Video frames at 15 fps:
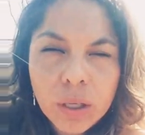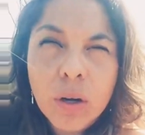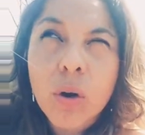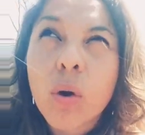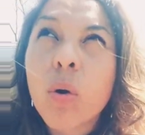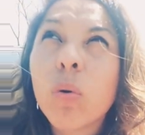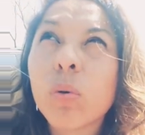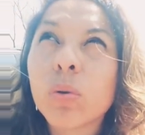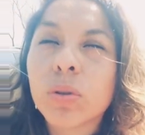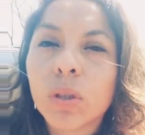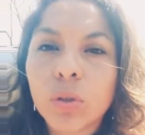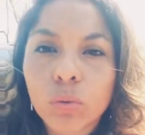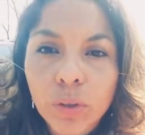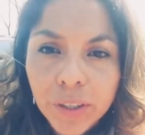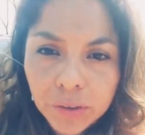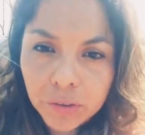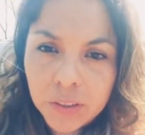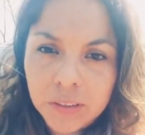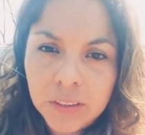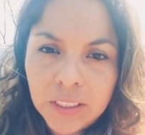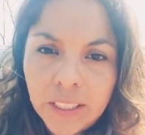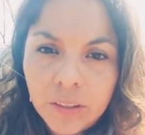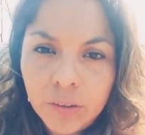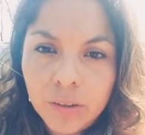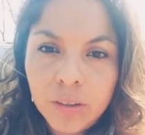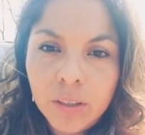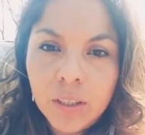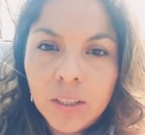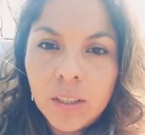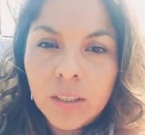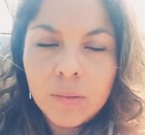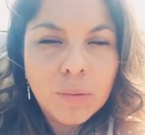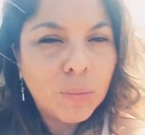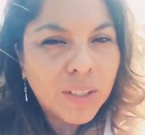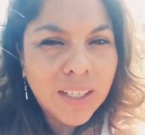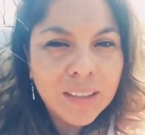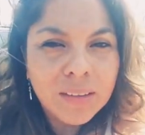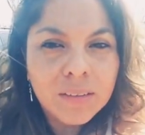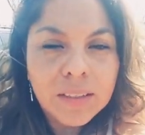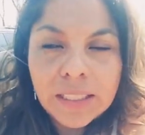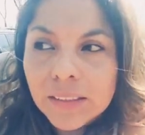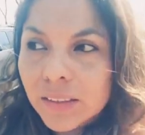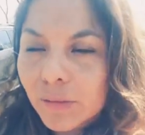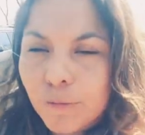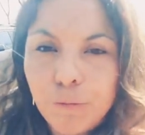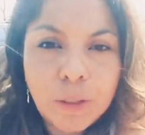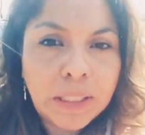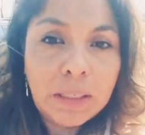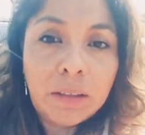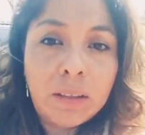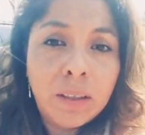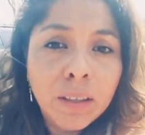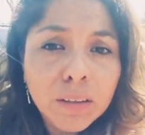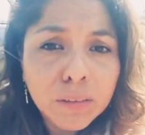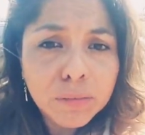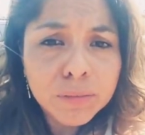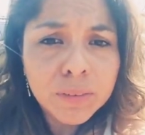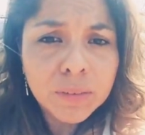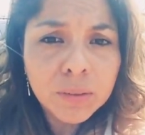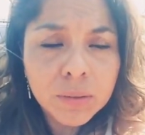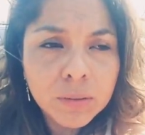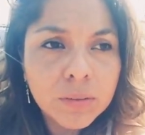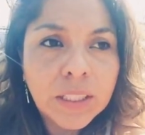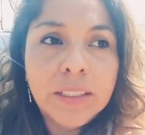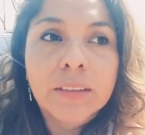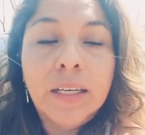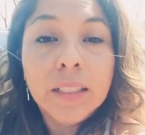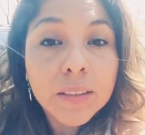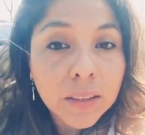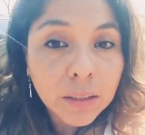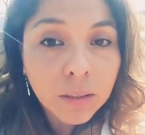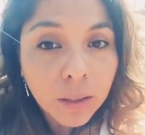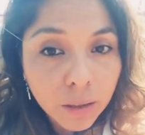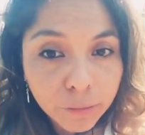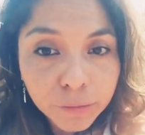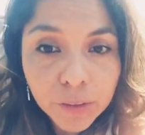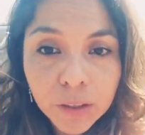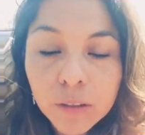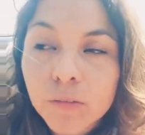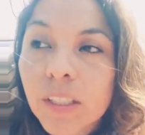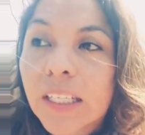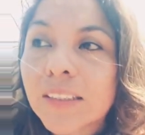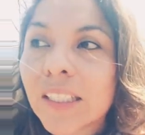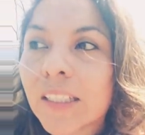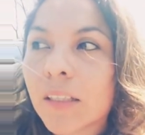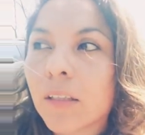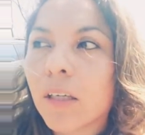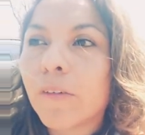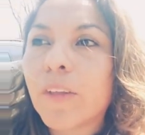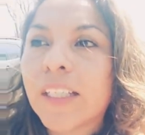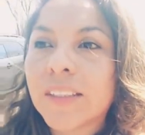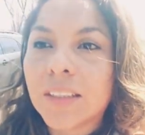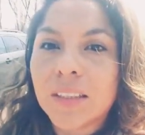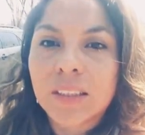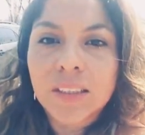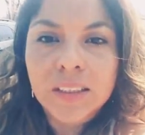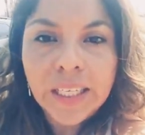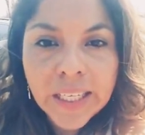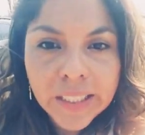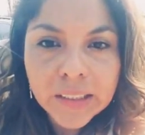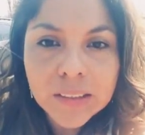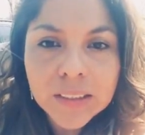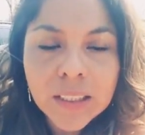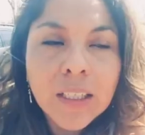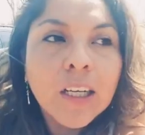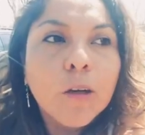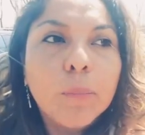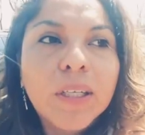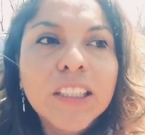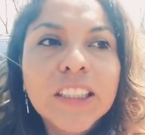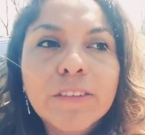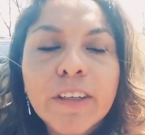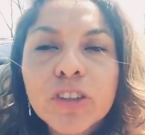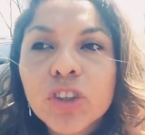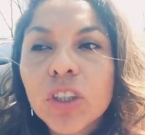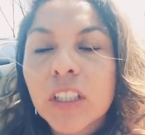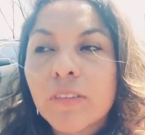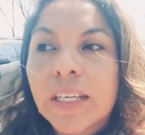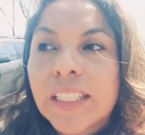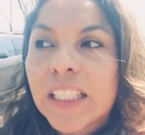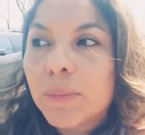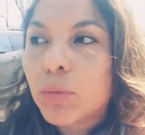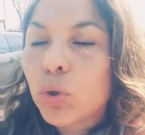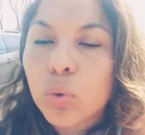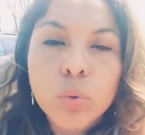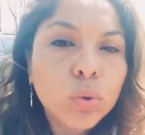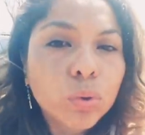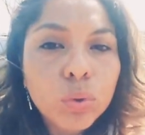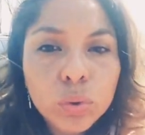hold a greater container. That's freaking love, dude. Like, that's love. That's like love that sustains. Because eventually, if I keep do